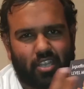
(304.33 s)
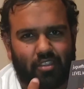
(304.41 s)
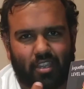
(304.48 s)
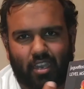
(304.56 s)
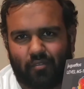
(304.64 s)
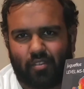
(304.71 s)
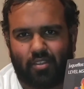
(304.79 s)
on the
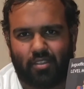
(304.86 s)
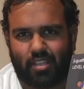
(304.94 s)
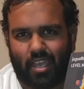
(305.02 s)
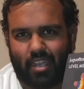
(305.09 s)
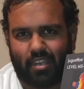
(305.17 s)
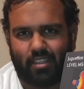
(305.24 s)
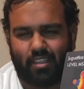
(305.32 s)
cover
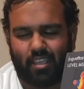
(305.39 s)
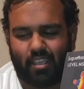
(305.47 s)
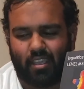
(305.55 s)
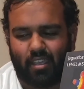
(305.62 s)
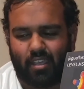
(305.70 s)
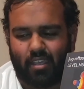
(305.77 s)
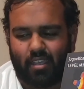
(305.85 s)
that
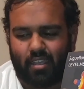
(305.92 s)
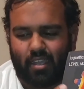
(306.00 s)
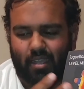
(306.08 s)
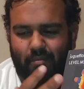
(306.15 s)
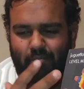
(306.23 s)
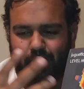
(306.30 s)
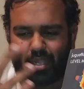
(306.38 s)
the
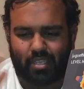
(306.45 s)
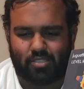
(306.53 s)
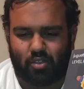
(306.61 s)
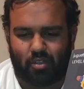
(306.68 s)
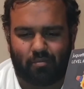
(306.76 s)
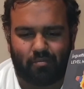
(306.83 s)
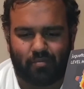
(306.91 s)

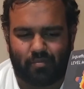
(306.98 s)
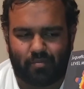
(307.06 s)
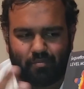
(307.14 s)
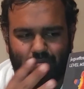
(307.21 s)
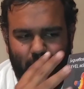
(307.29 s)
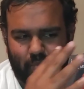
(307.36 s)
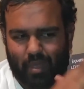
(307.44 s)
Blaze-Storm
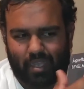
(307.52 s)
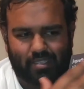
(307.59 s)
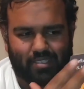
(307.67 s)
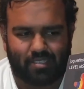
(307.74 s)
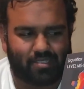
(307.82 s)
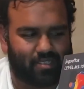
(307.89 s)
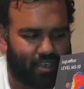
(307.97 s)

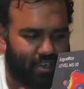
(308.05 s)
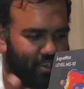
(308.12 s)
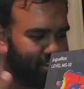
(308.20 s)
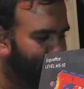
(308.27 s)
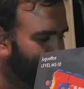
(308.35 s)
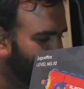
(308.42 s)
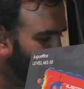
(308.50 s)
boxes are known